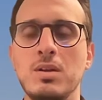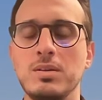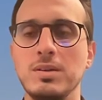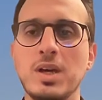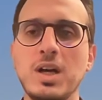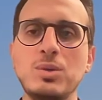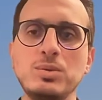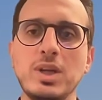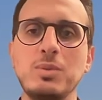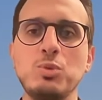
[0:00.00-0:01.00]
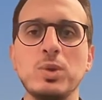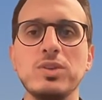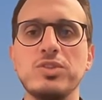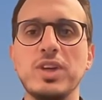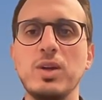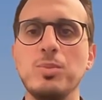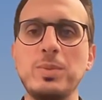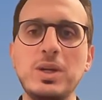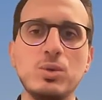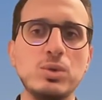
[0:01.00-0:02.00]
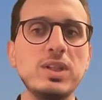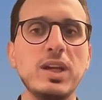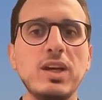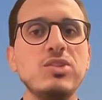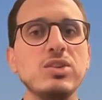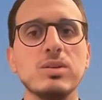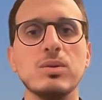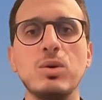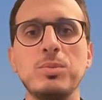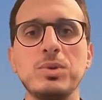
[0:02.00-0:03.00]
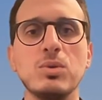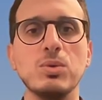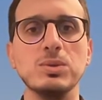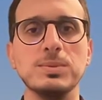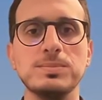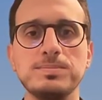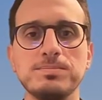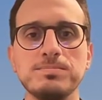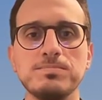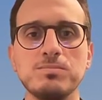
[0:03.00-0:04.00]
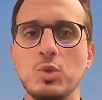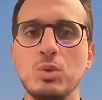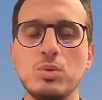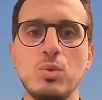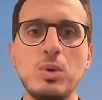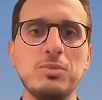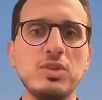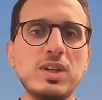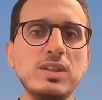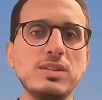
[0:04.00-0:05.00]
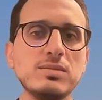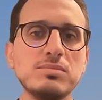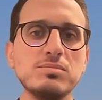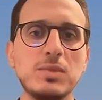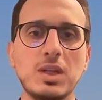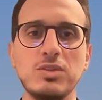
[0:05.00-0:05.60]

Now, time to install the main coding agent, OpenCode. Go to the website and